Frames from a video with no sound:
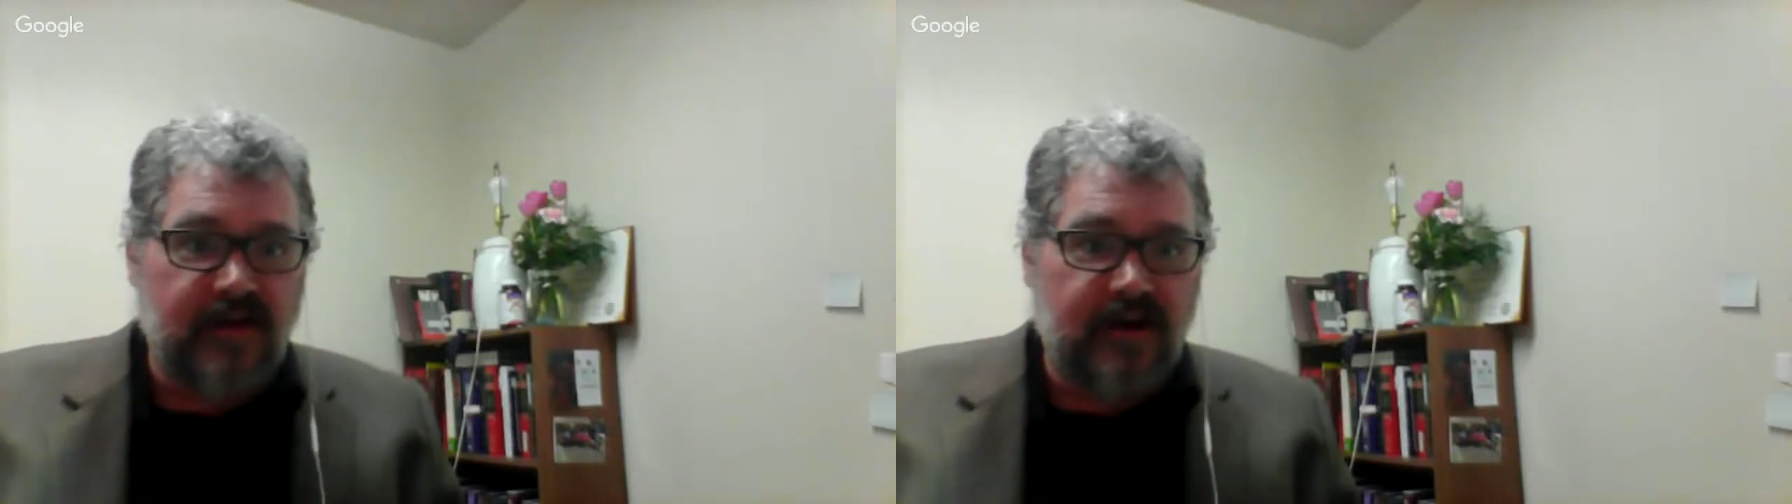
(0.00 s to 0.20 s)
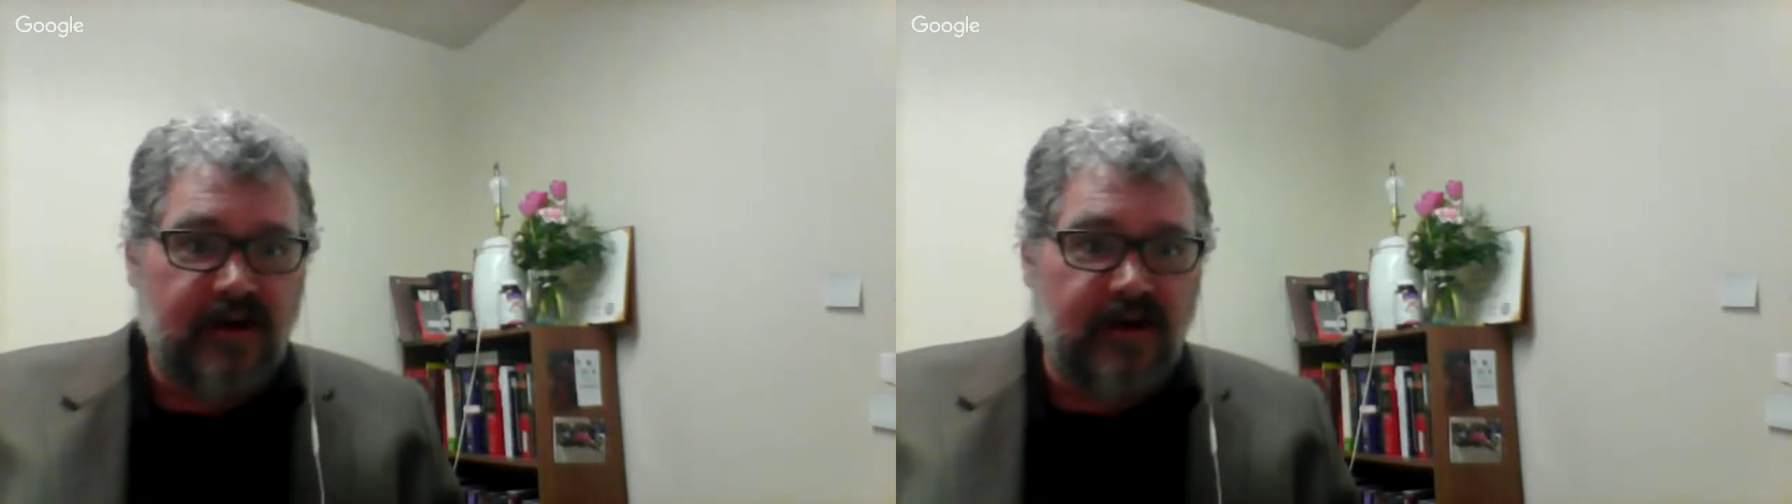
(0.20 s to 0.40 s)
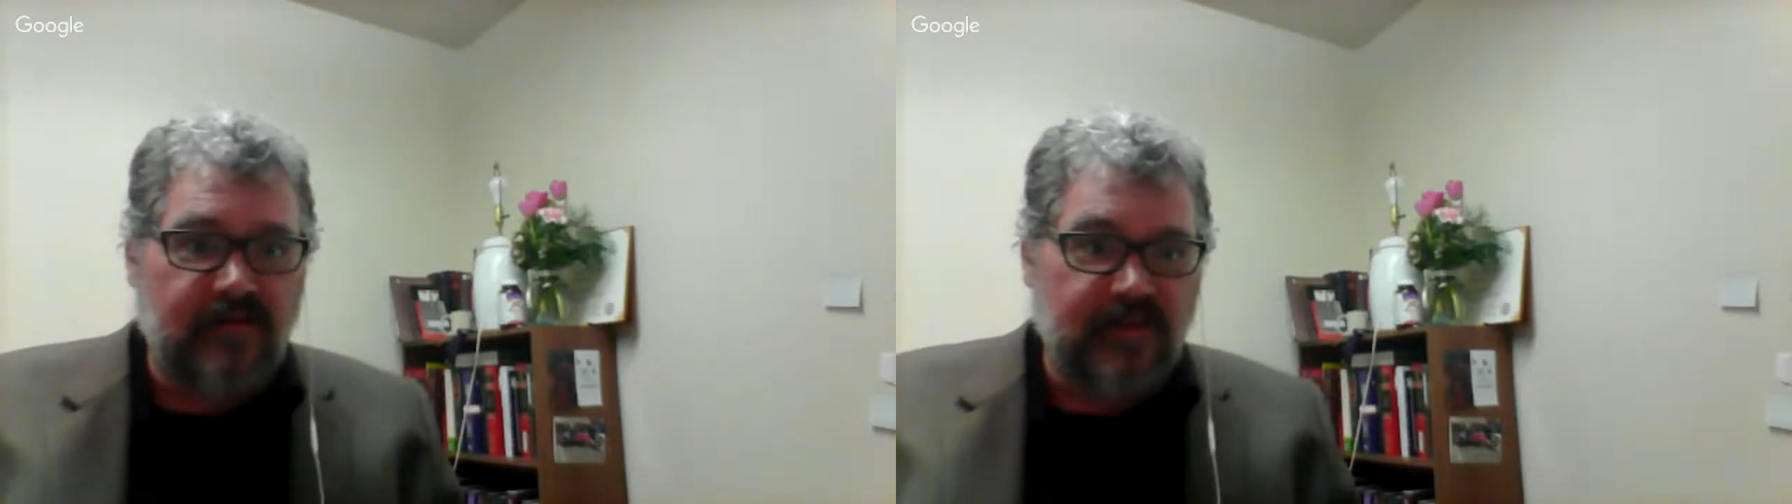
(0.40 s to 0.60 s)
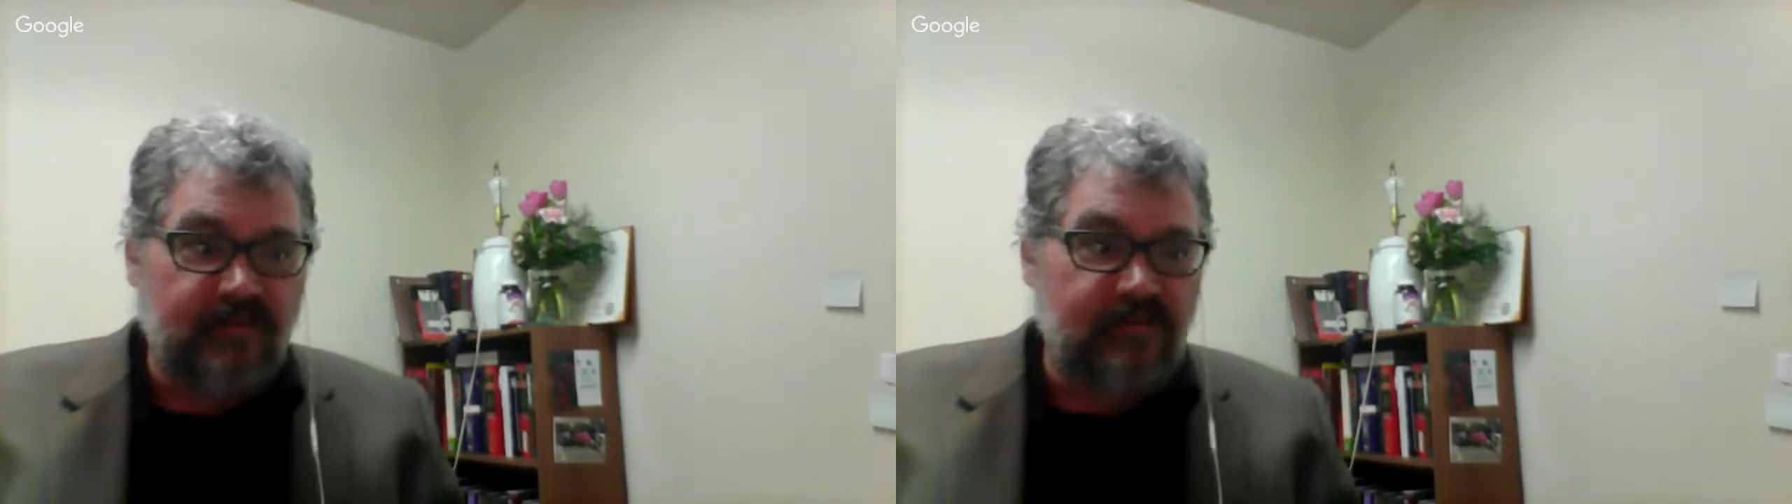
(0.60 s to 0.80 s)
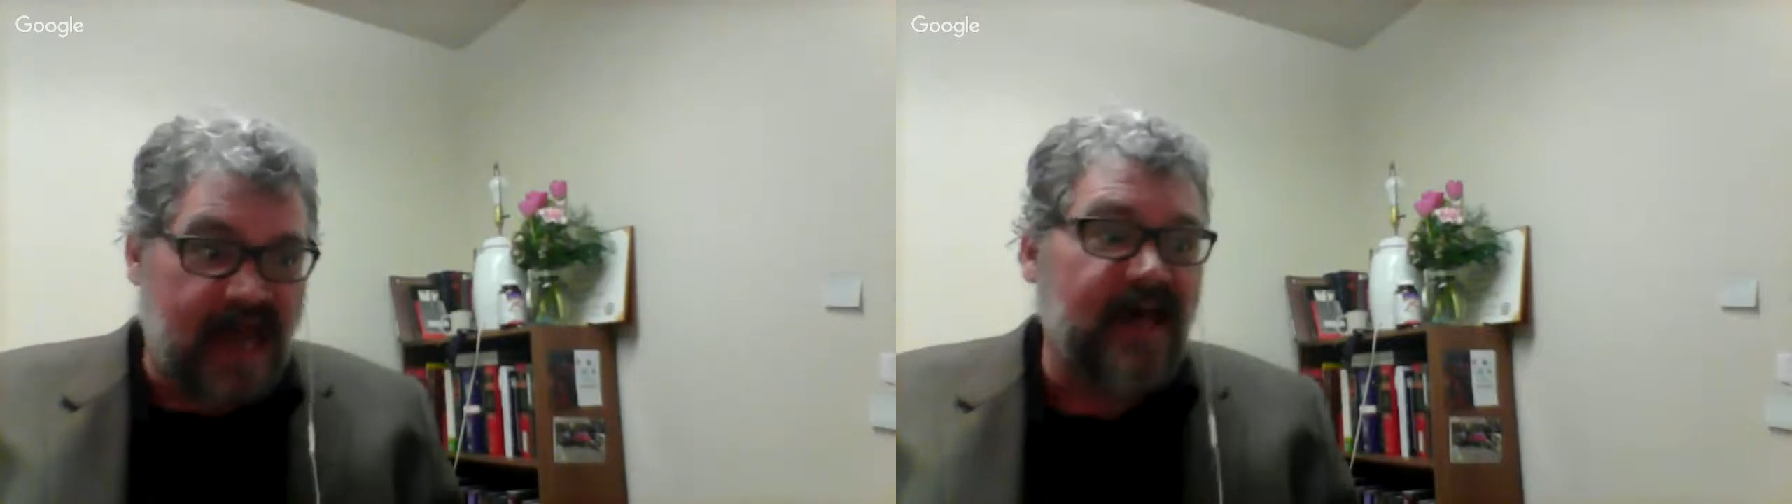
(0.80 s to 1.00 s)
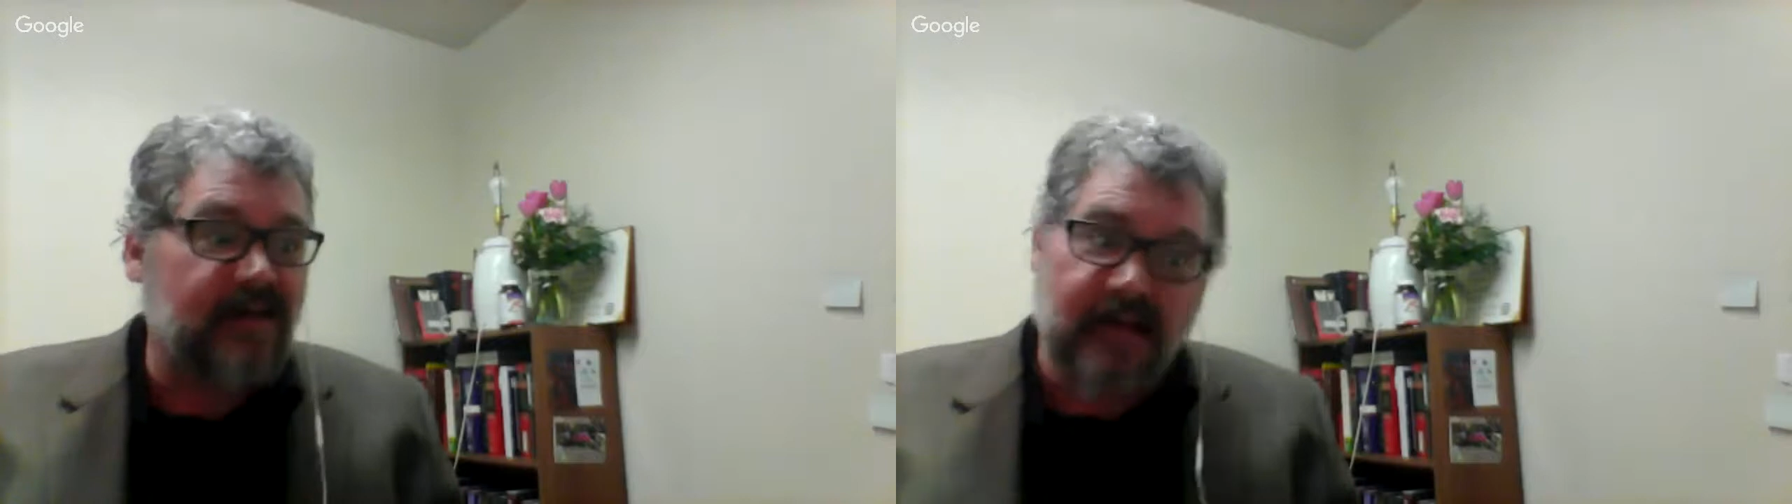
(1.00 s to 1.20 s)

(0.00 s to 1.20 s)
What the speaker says: are bad,